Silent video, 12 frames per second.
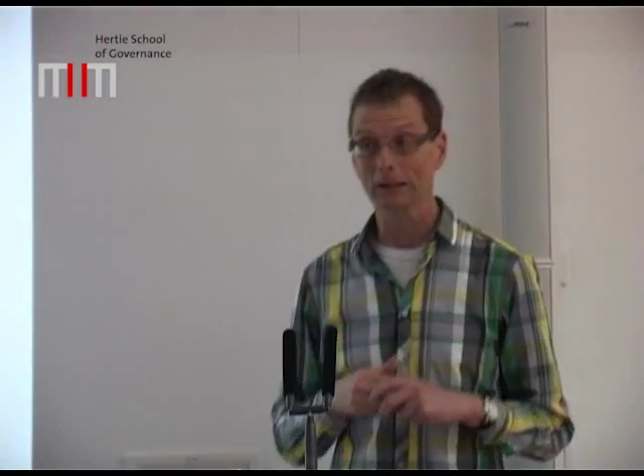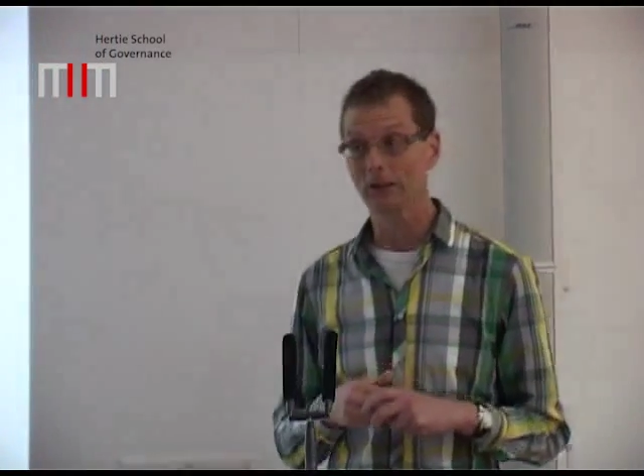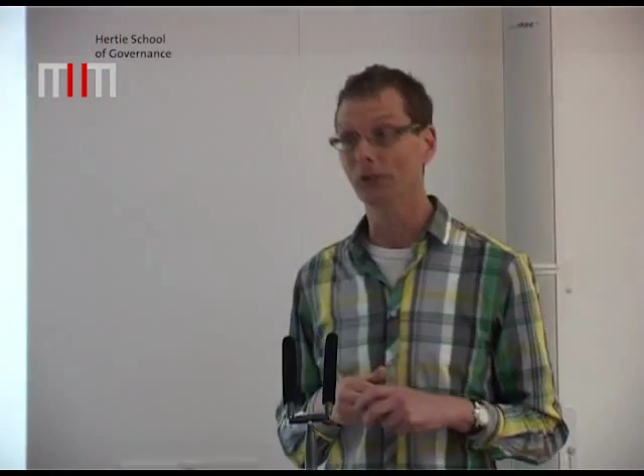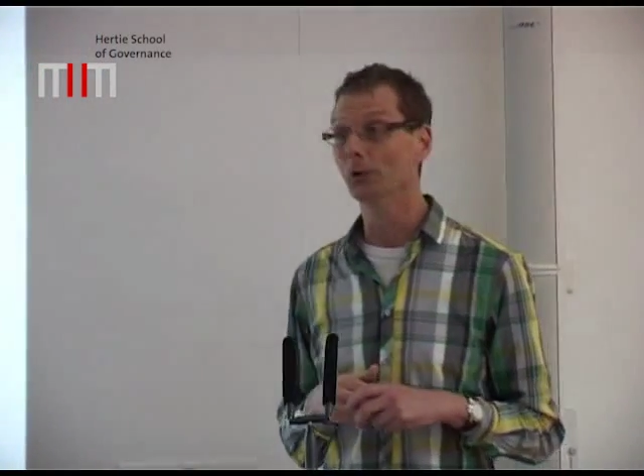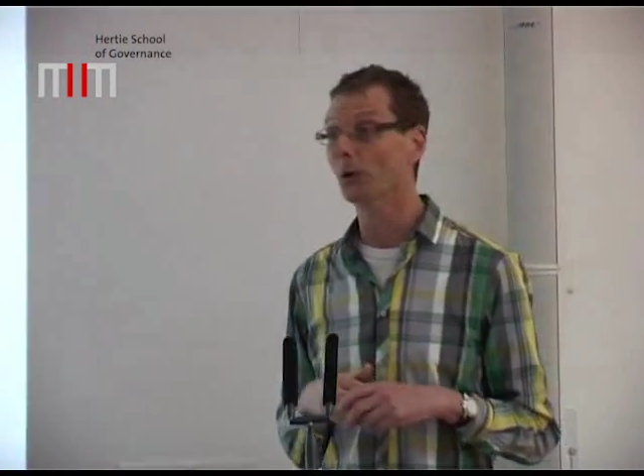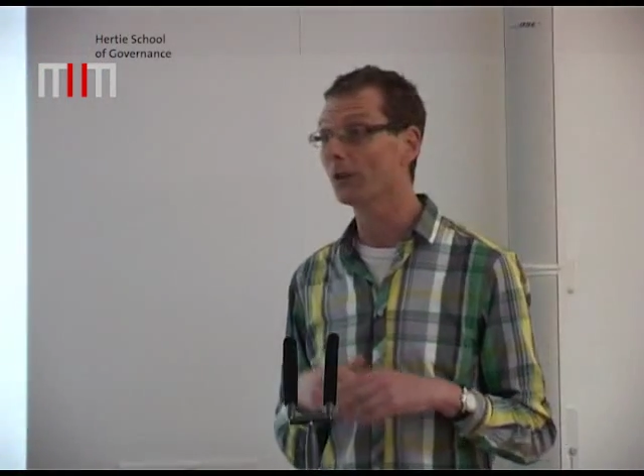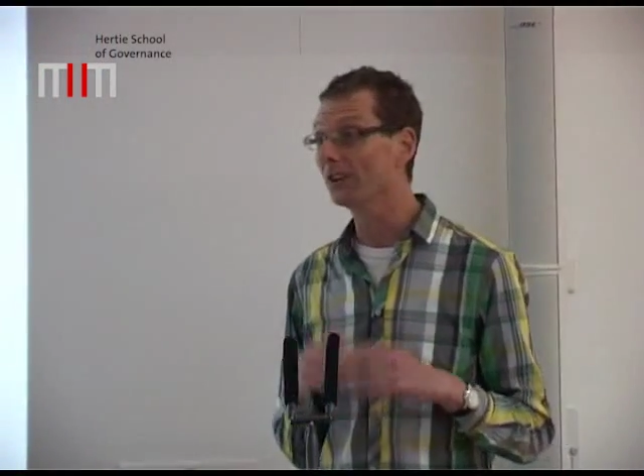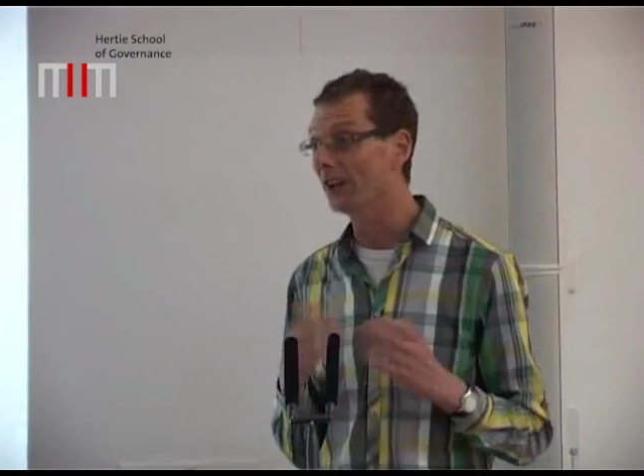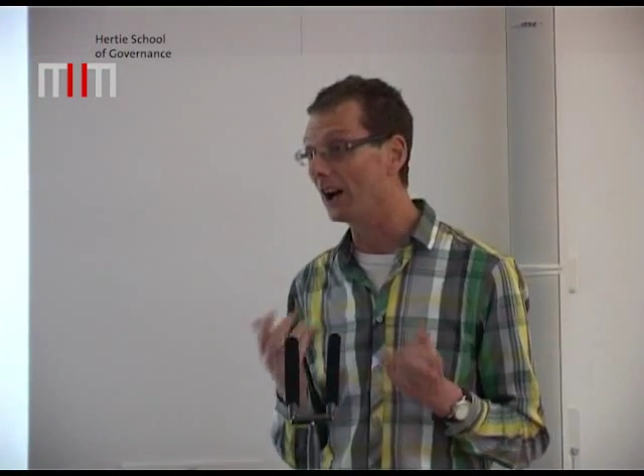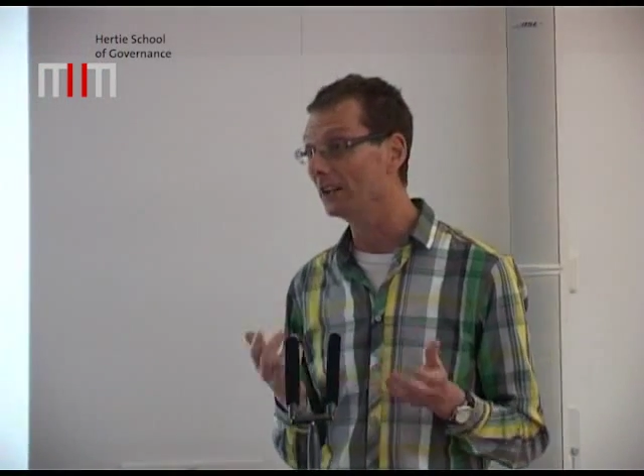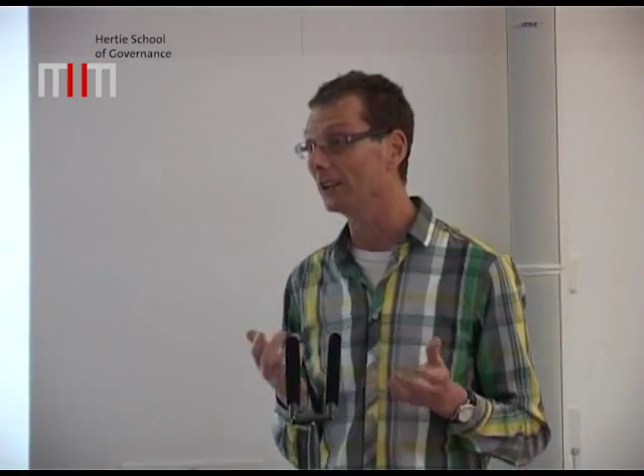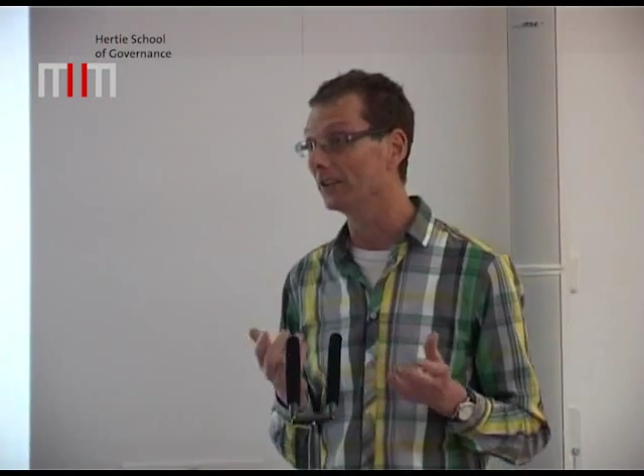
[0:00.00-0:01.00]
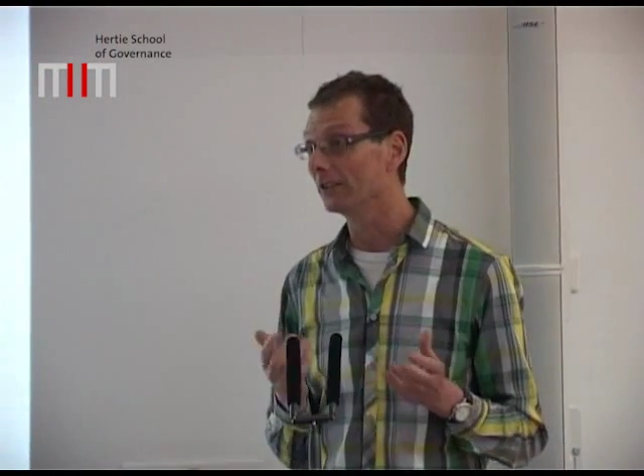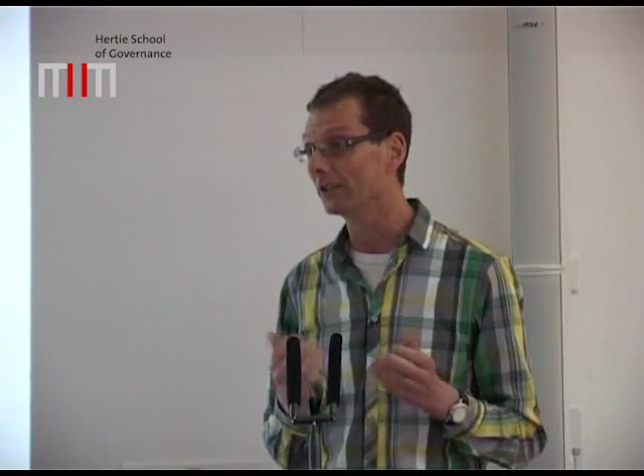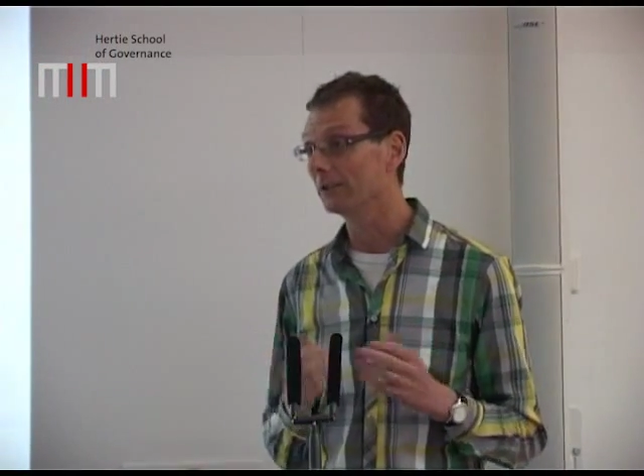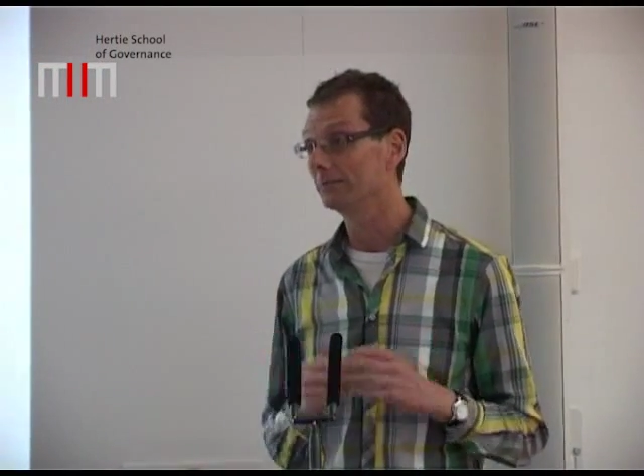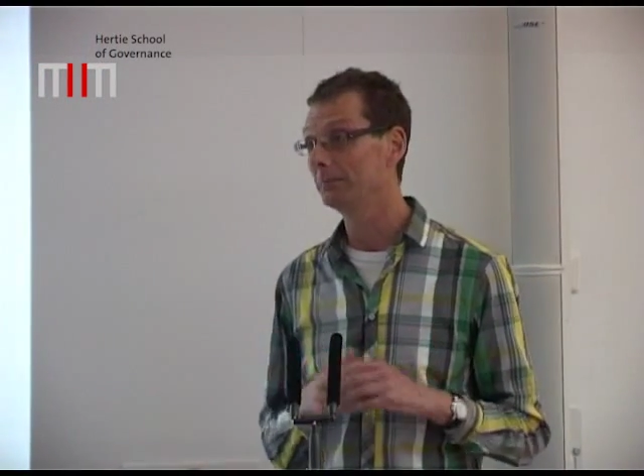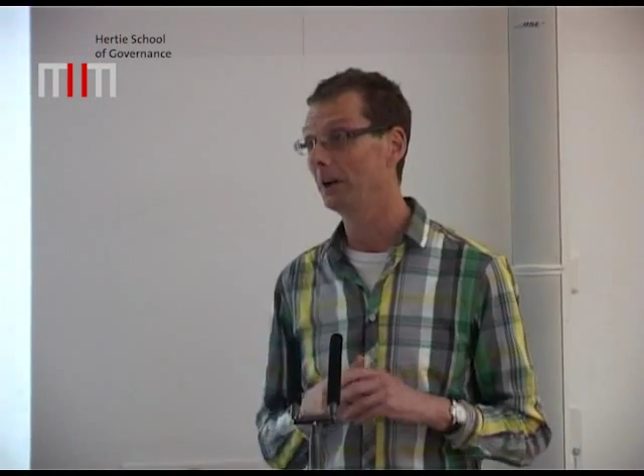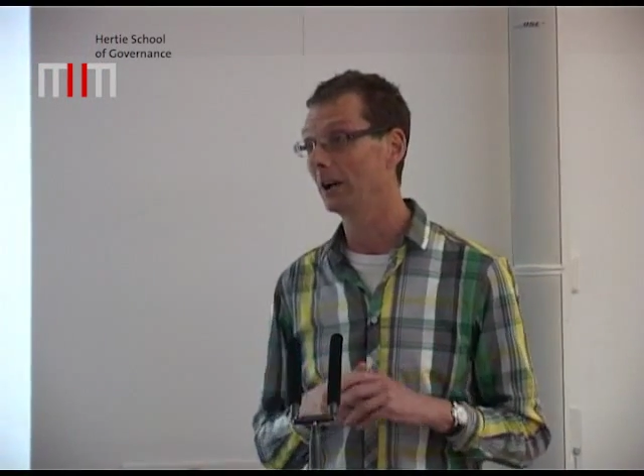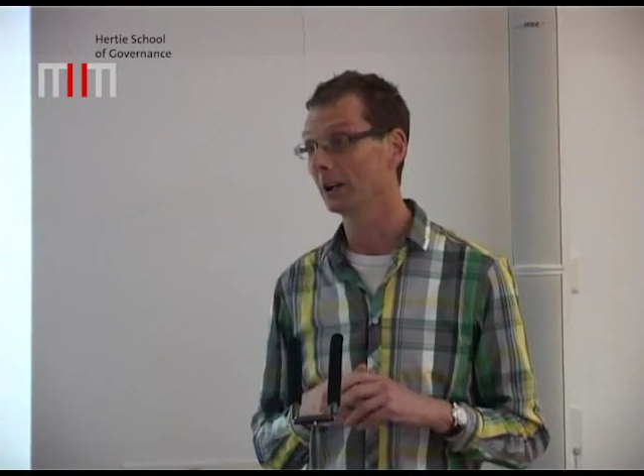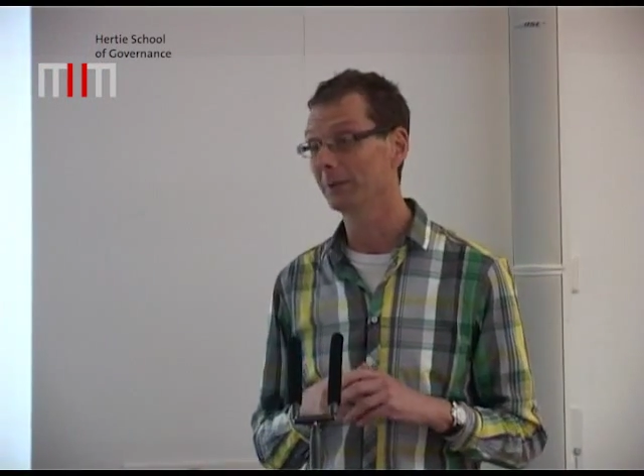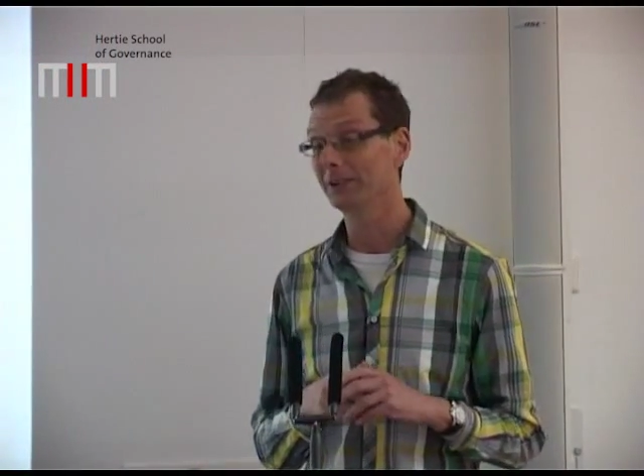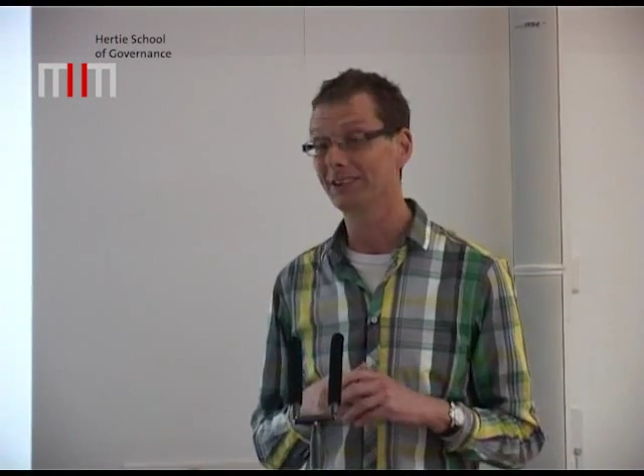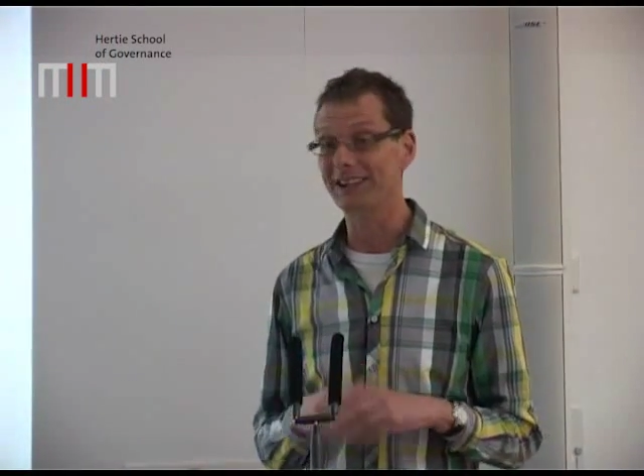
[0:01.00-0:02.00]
the Northern Ireland Parliament